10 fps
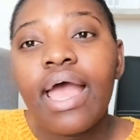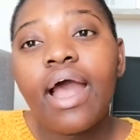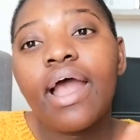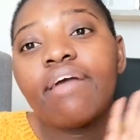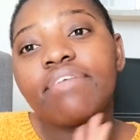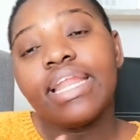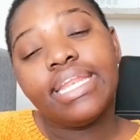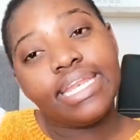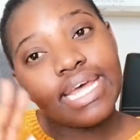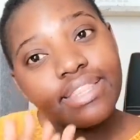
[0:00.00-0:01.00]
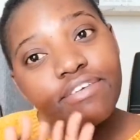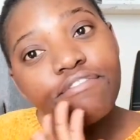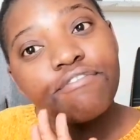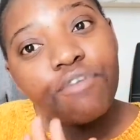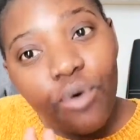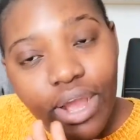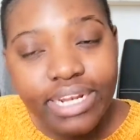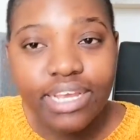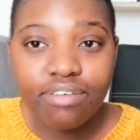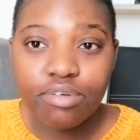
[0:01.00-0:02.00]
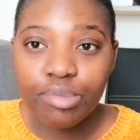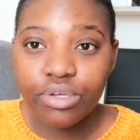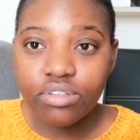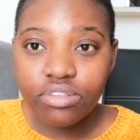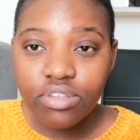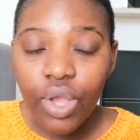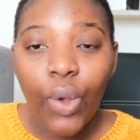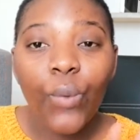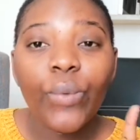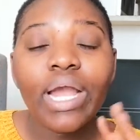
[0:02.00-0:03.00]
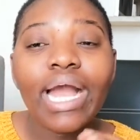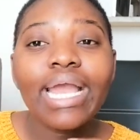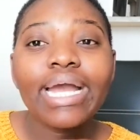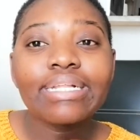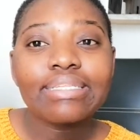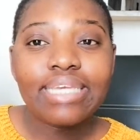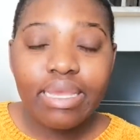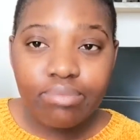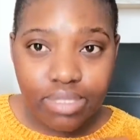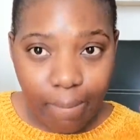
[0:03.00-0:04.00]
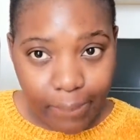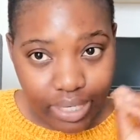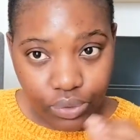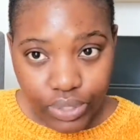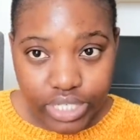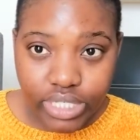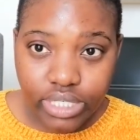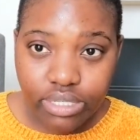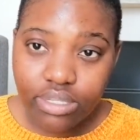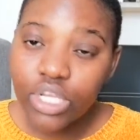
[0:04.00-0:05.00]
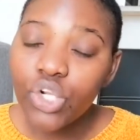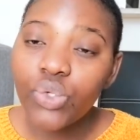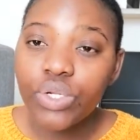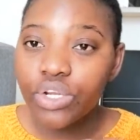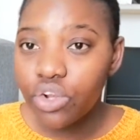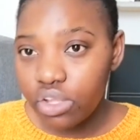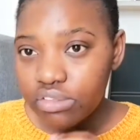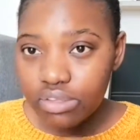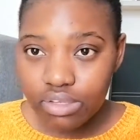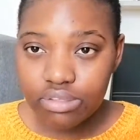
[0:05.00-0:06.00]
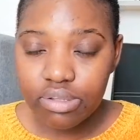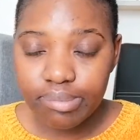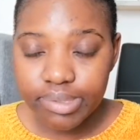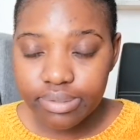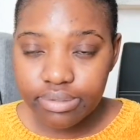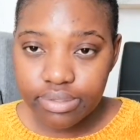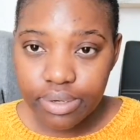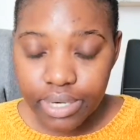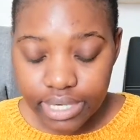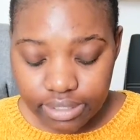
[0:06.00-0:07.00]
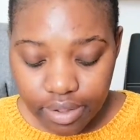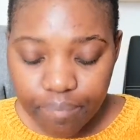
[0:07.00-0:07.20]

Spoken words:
I have another 4 hardcover books where I attempt my questions, including class examples, right?